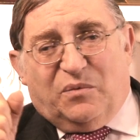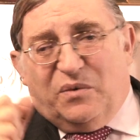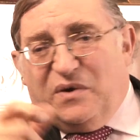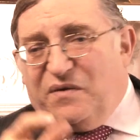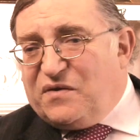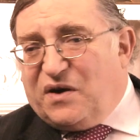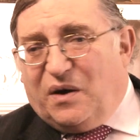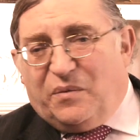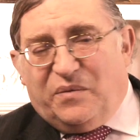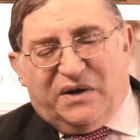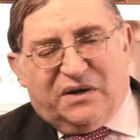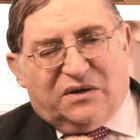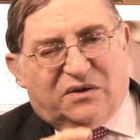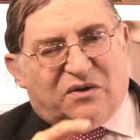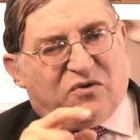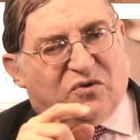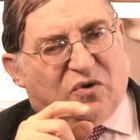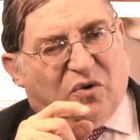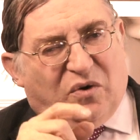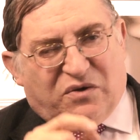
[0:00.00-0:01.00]
We've come here
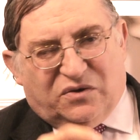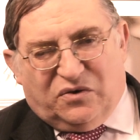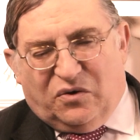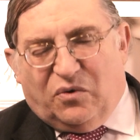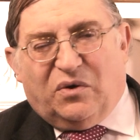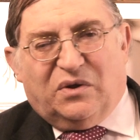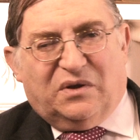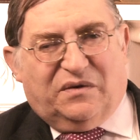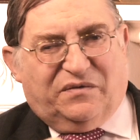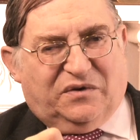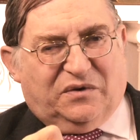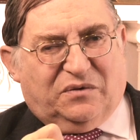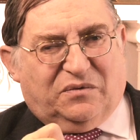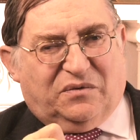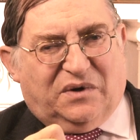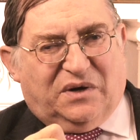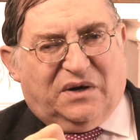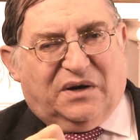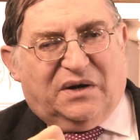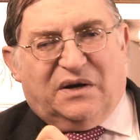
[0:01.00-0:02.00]
to talk to all of you,
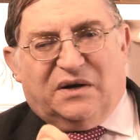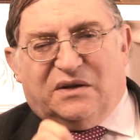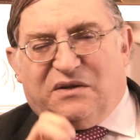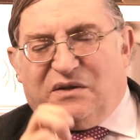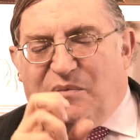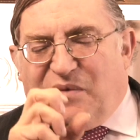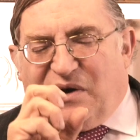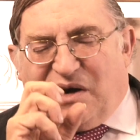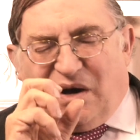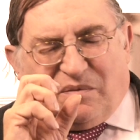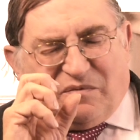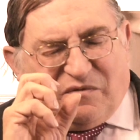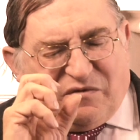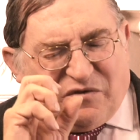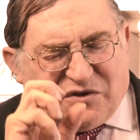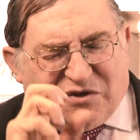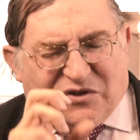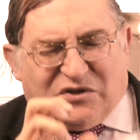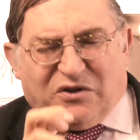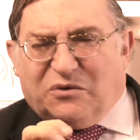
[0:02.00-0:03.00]
to become
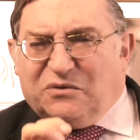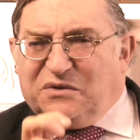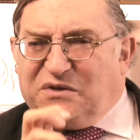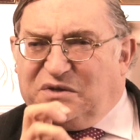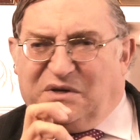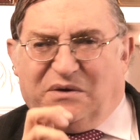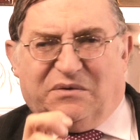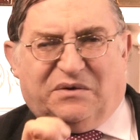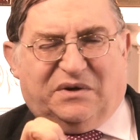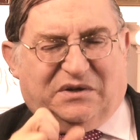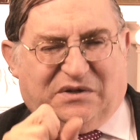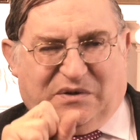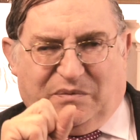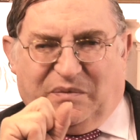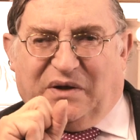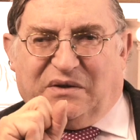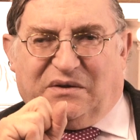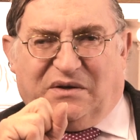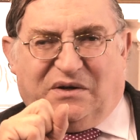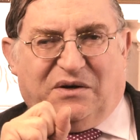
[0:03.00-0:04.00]
so serious
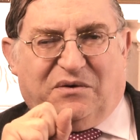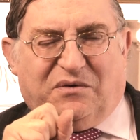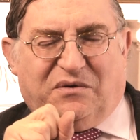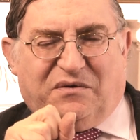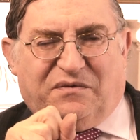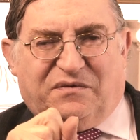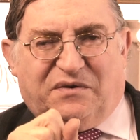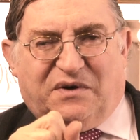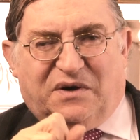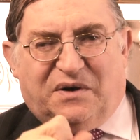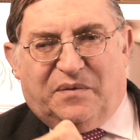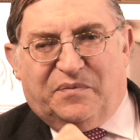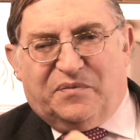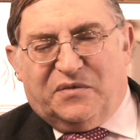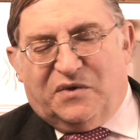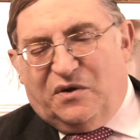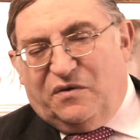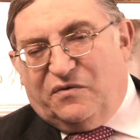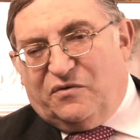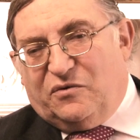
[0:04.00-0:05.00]
about Kiruv.
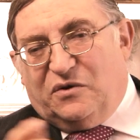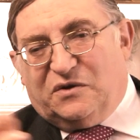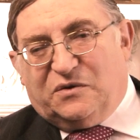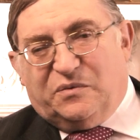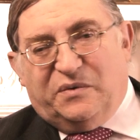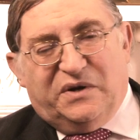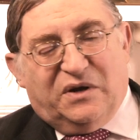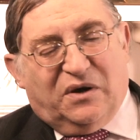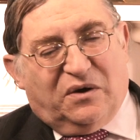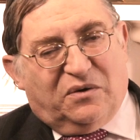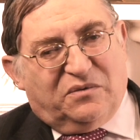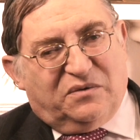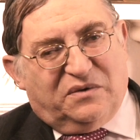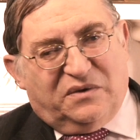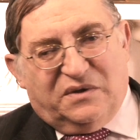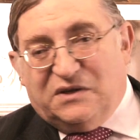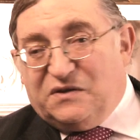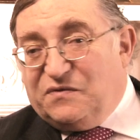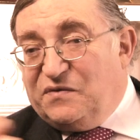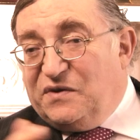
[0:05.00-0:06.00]
Of course, we know
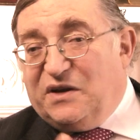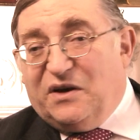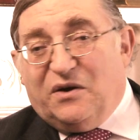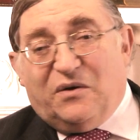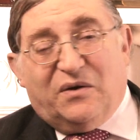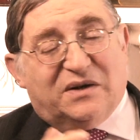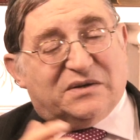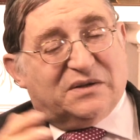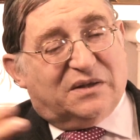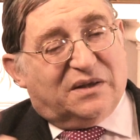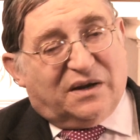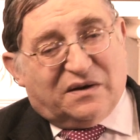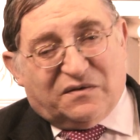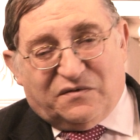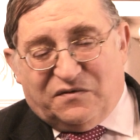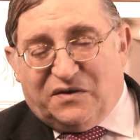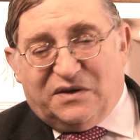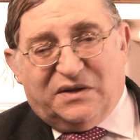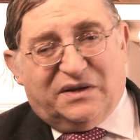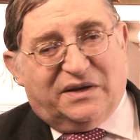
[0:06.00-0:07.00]
this video has a lot
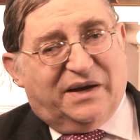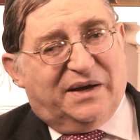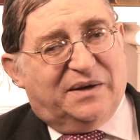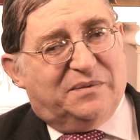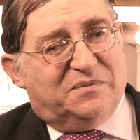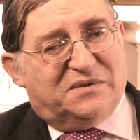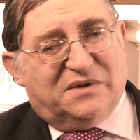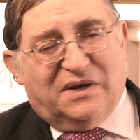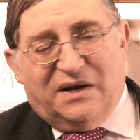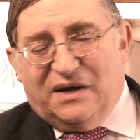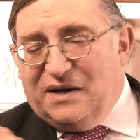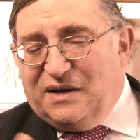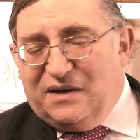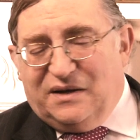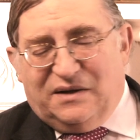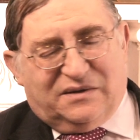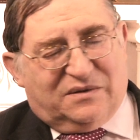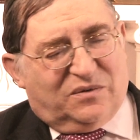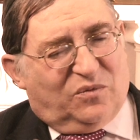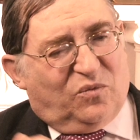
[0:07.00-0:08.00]
of fun and games.
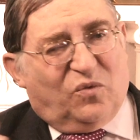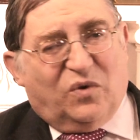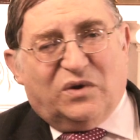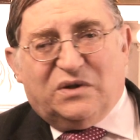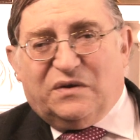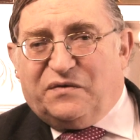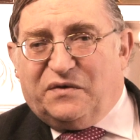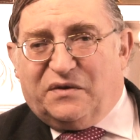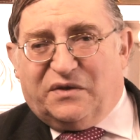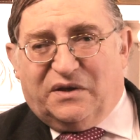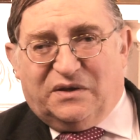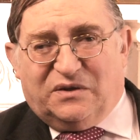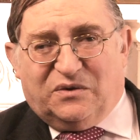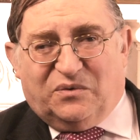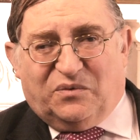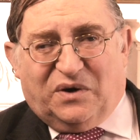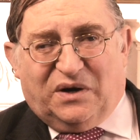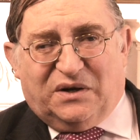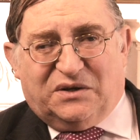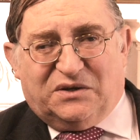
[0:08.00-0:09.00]
It's a wonderful thing
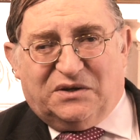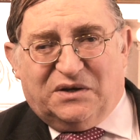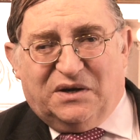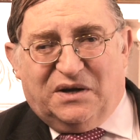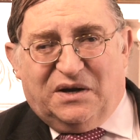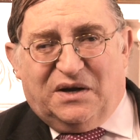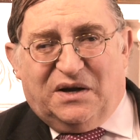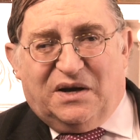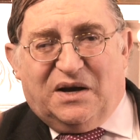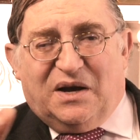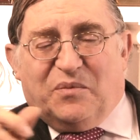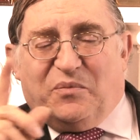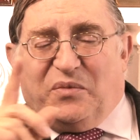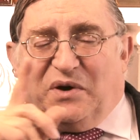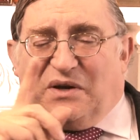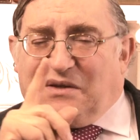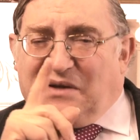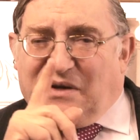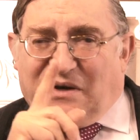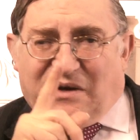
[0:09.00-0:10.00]
to watch.
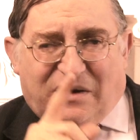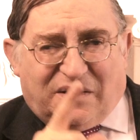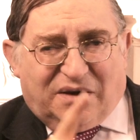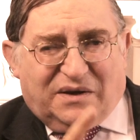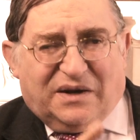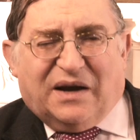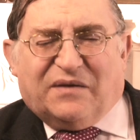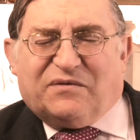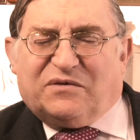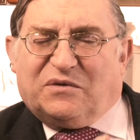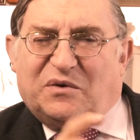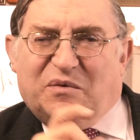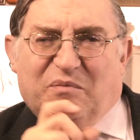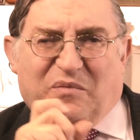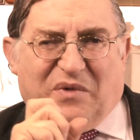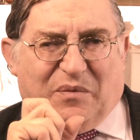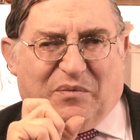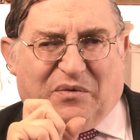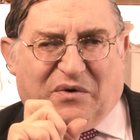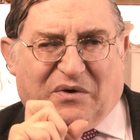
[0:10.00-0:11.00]
But you have to
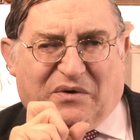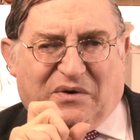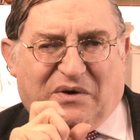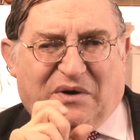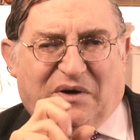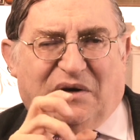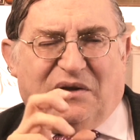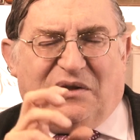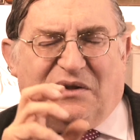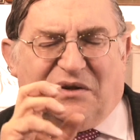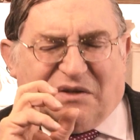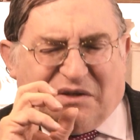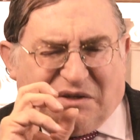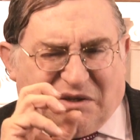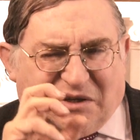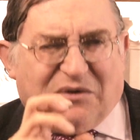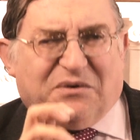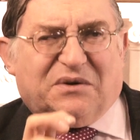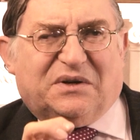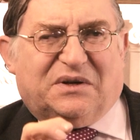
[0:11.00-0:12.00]
remember the
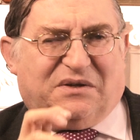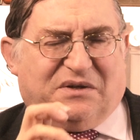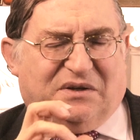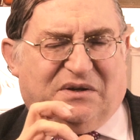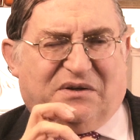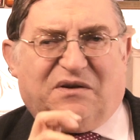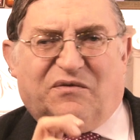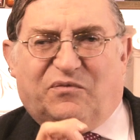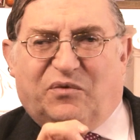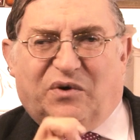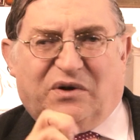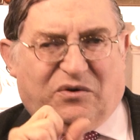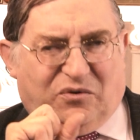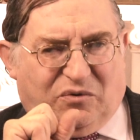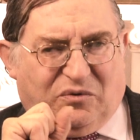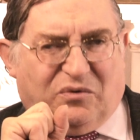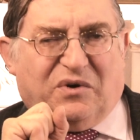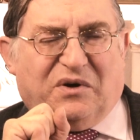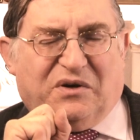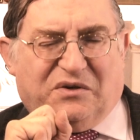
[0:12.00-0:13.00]
seriousness of what
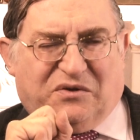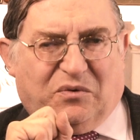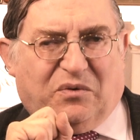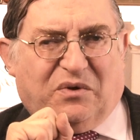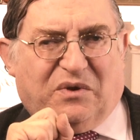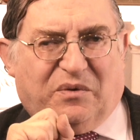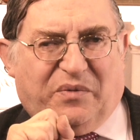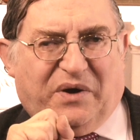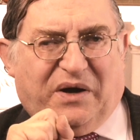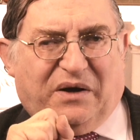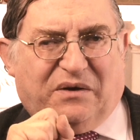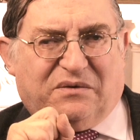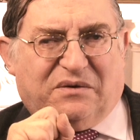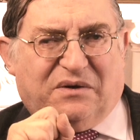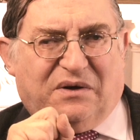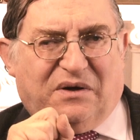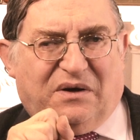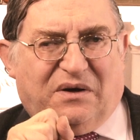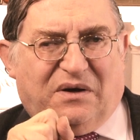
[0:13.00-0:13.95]
Ura is all about.